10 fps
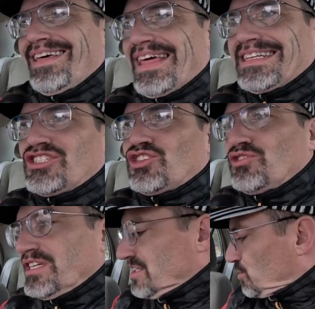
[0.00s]
that just
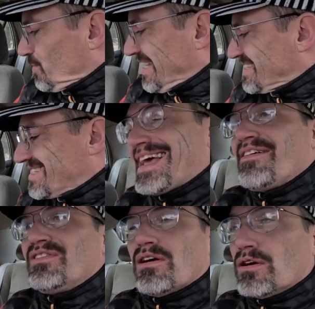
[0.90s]
turned into a
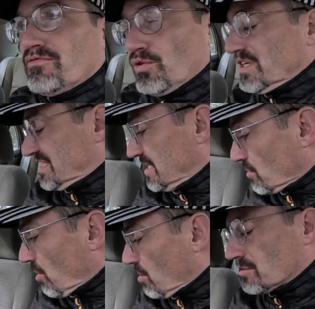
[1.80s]
seven or
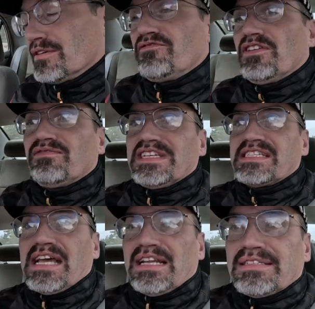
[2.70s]

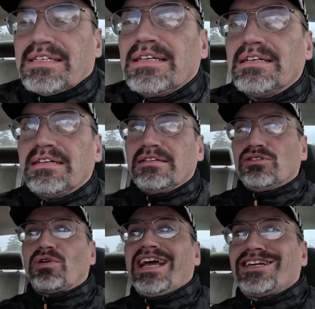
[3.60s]
$14.50
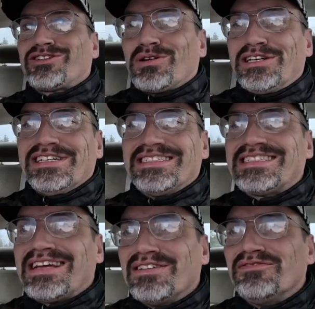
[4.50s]
DoorDash order
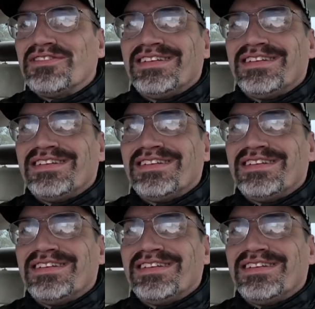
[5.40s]
instead of